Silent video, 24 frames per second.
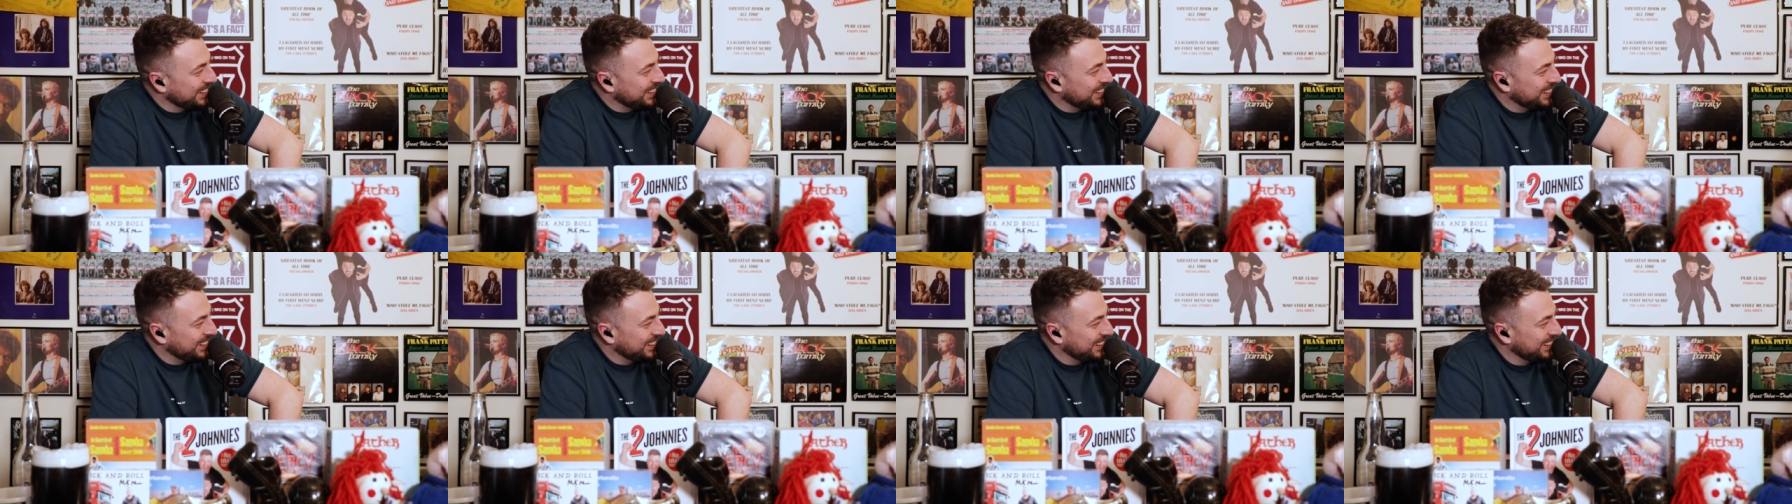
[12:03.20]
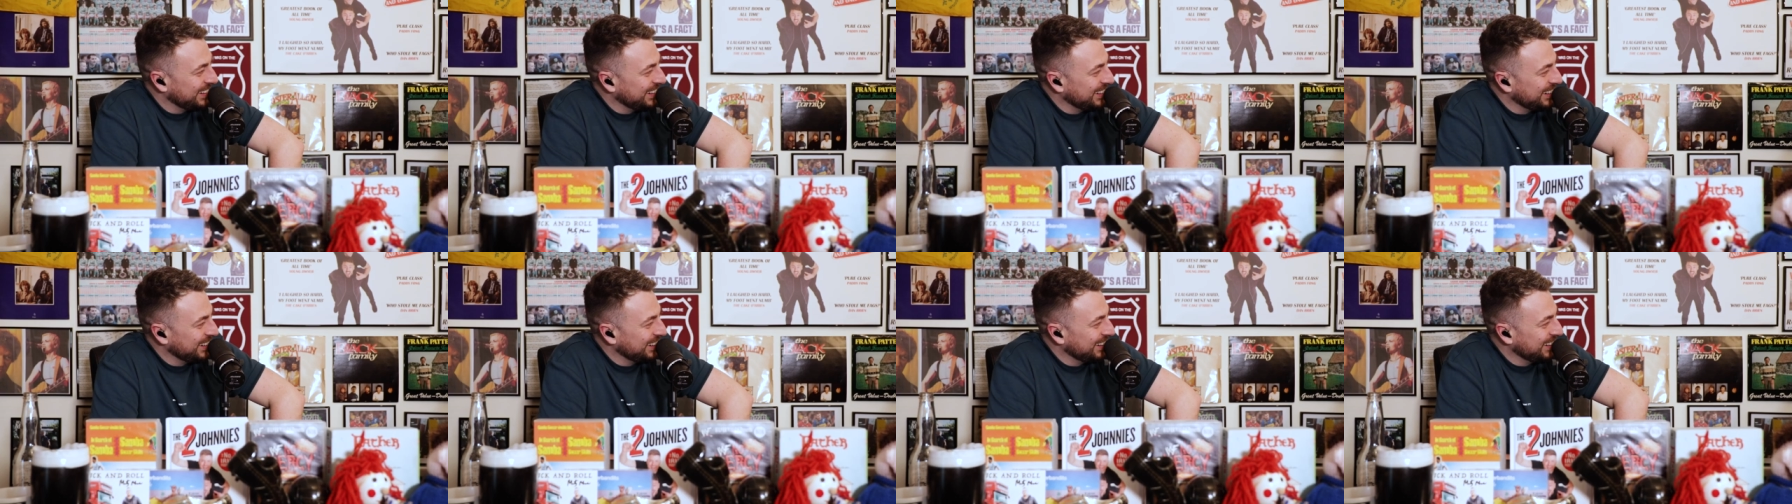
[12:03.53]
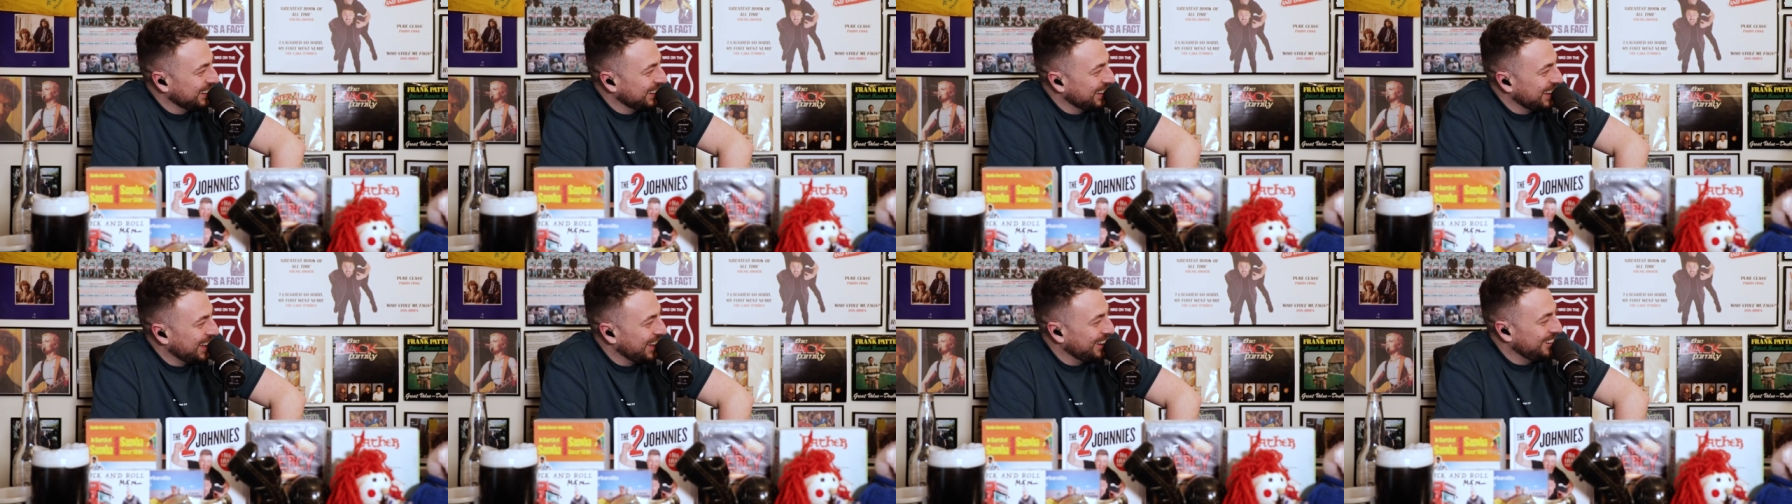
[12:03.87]
Did it?
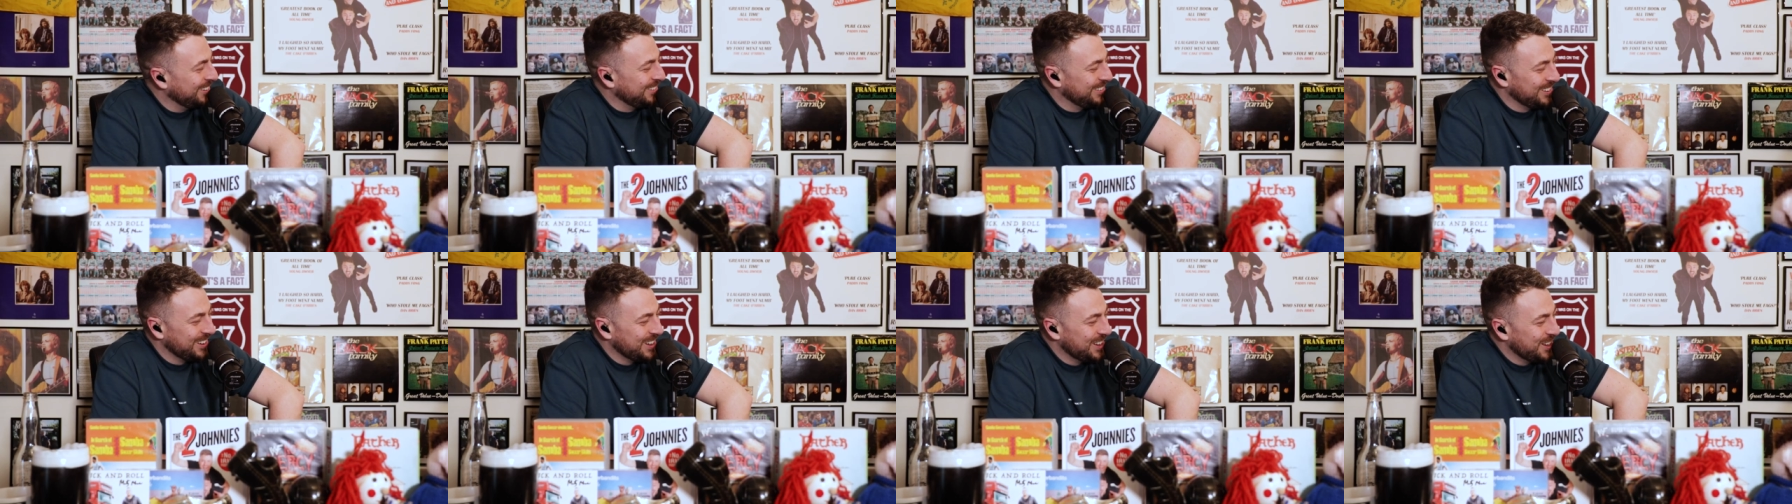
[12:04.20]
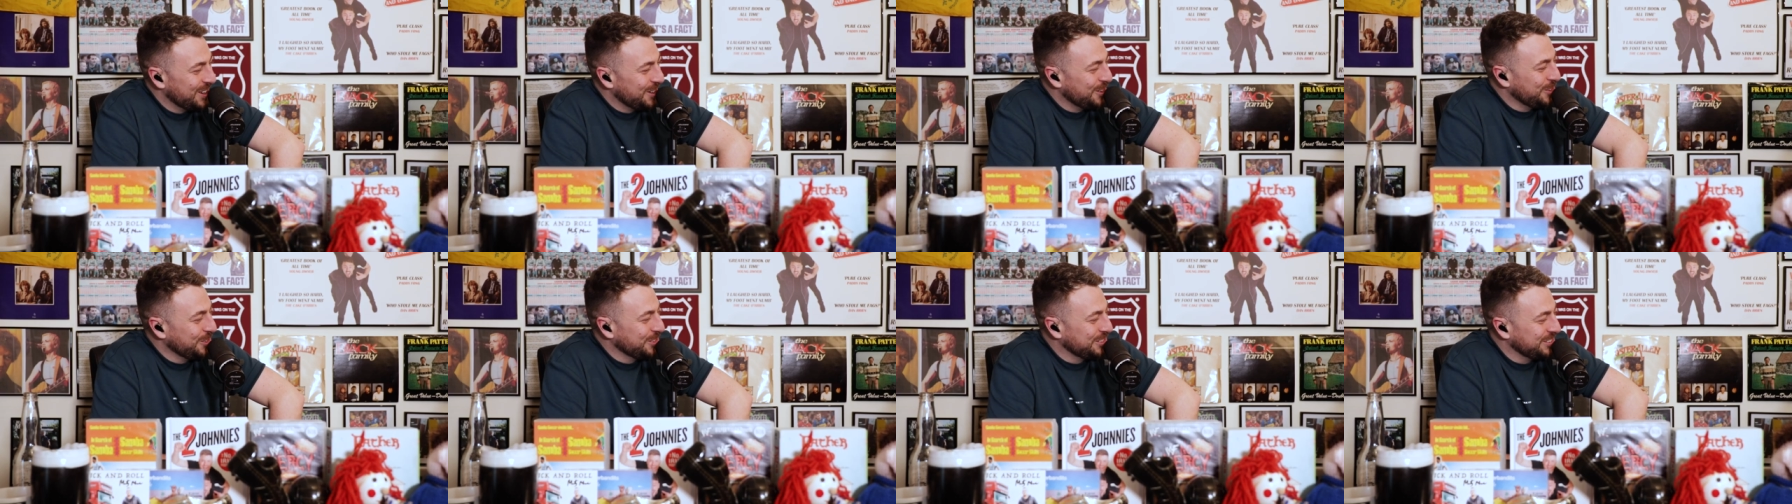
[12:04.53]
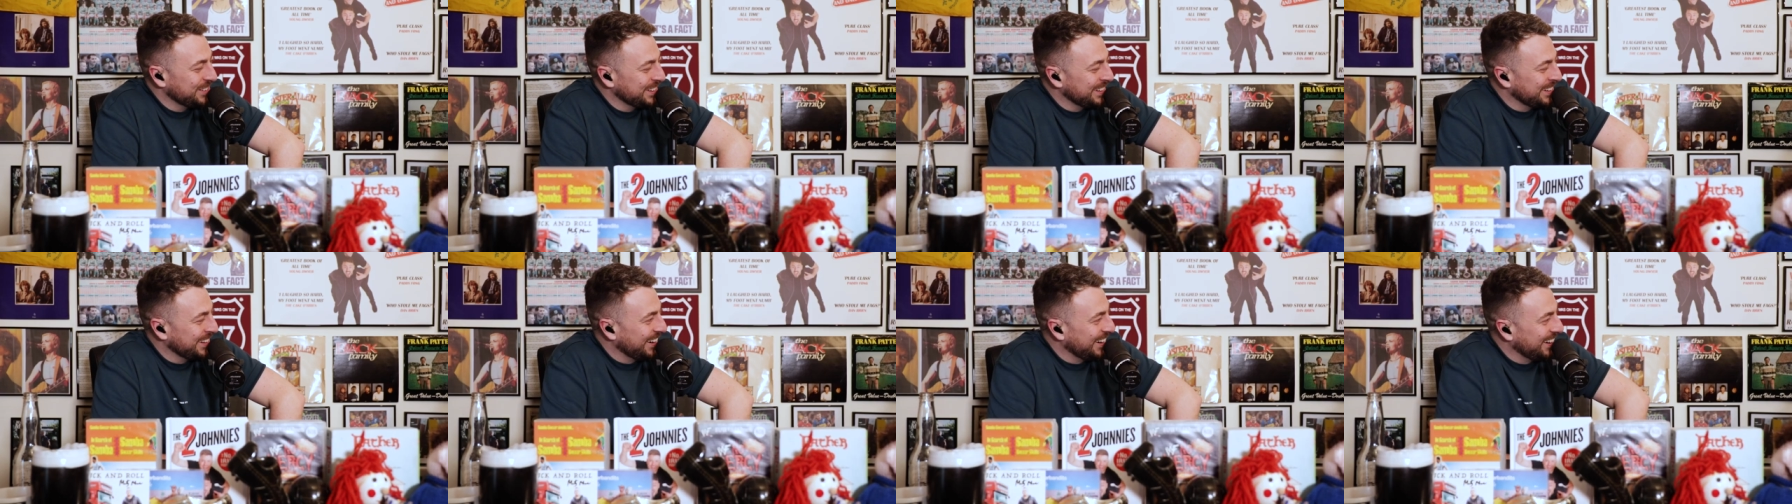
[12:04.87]
Oh, who
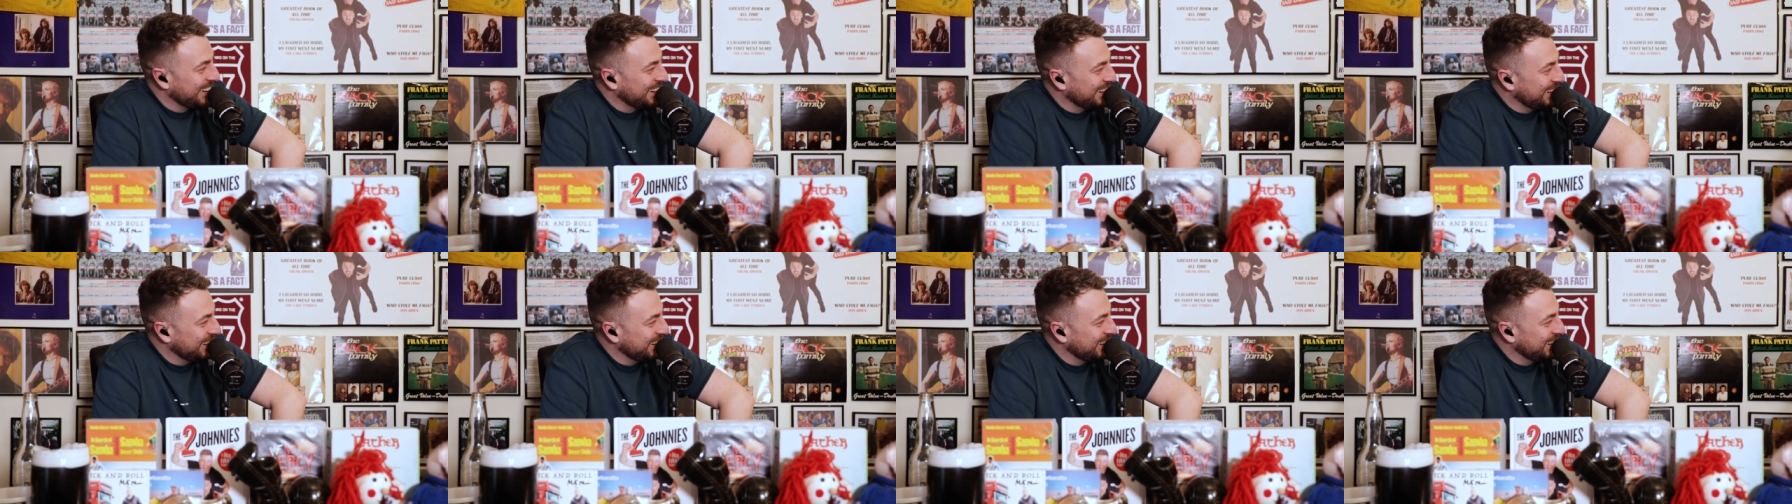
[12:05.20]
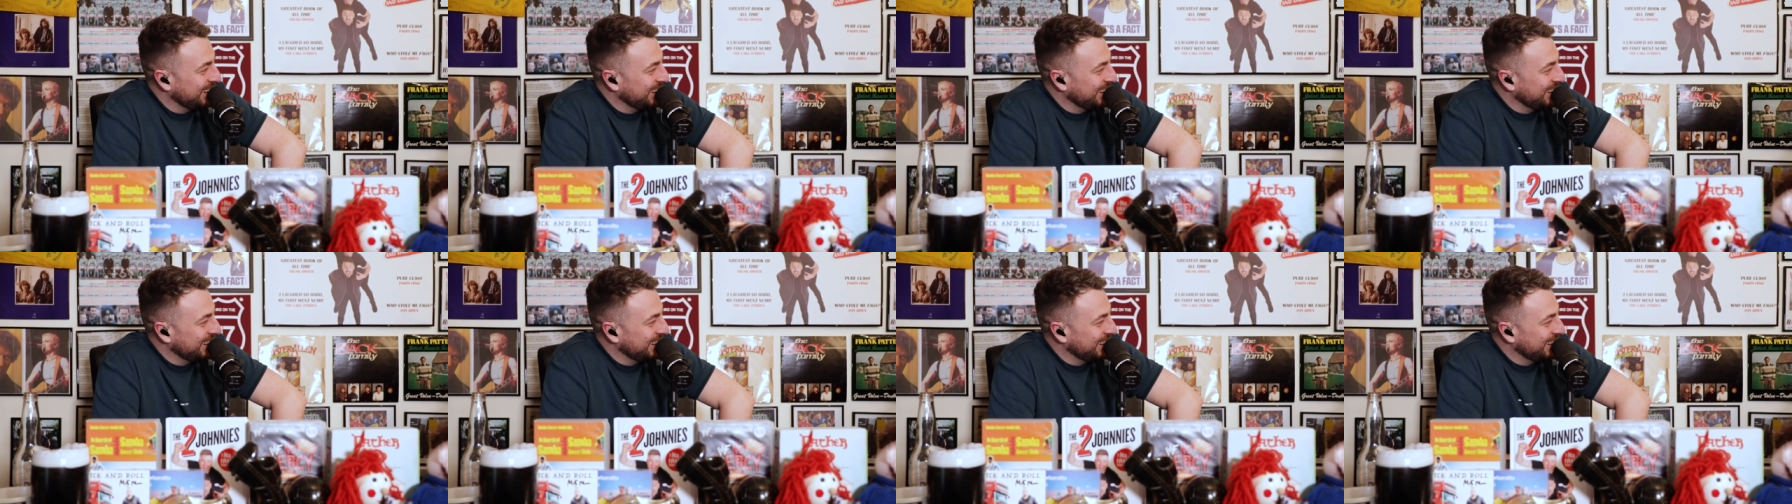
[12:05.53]
was in there?